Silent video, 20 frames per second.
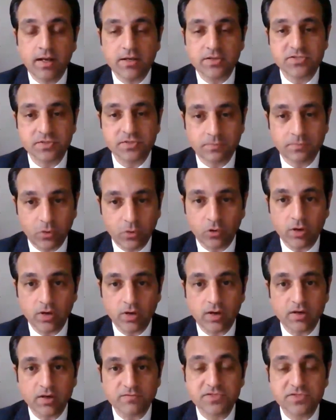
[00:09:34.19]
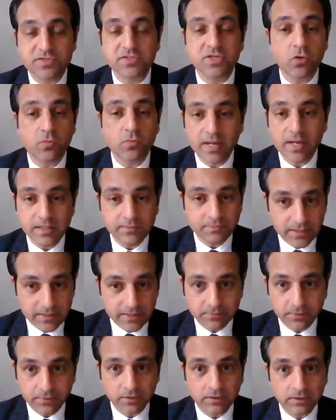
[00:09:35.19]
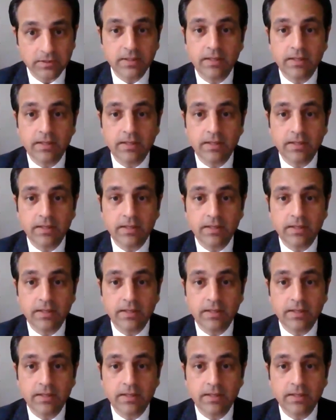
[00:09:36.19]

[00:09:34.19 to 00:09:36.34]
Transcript: support of so many people